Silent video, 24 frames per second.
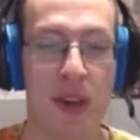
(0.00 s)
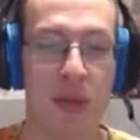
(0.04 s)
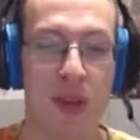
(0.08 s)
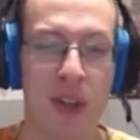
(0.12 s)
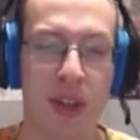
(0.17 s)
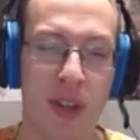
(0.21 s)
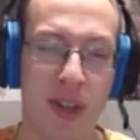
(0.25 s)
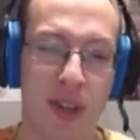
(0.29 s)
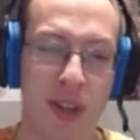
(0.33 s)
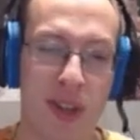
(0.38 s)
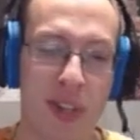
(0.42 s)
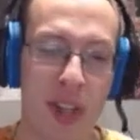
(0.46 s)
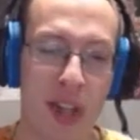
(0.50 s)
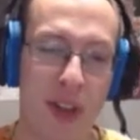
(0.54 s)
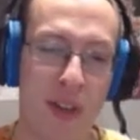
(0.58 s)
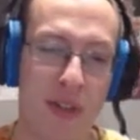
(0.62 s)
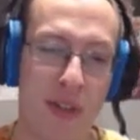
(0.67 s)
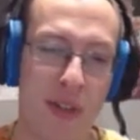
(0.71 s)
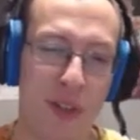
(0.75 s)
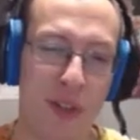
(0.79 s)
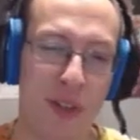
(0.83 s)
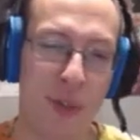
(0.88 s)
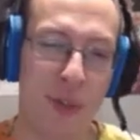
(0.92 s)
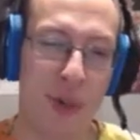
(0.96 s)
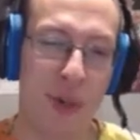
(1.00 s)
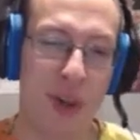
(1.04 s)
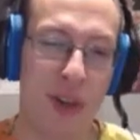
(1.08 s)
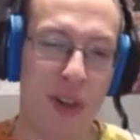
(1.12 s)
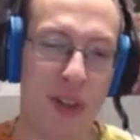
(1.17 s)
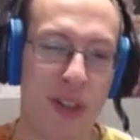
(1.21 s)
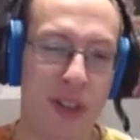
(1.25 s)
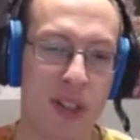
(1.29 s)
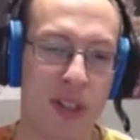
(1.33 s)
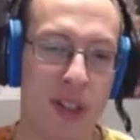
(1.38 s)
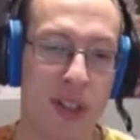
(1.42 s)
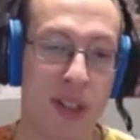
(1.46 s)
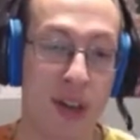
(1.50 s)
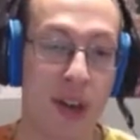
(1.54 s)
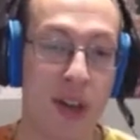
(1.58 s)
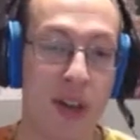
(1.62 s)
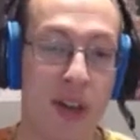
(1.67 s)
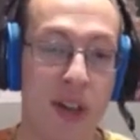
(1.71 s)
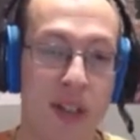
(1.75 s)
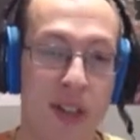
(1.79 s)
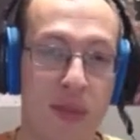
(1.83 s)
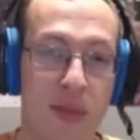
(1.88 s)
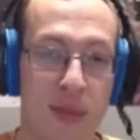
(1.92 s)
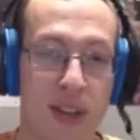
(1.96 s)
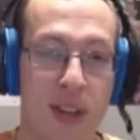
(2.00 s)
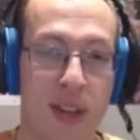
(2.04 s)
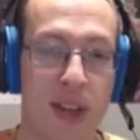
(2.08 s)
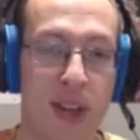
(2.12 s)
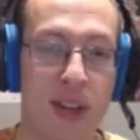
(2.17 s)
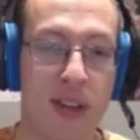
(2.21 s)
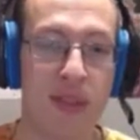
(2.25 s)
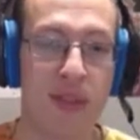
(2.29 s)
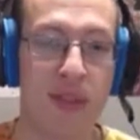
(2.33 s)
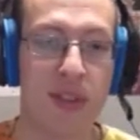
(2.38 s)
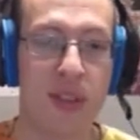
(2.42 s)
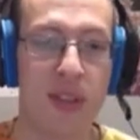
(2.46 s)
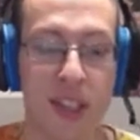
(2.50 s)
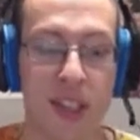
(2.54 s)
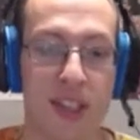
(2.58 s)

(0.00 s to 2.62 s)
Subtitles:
I'm going to delve a little more into the cards themselves.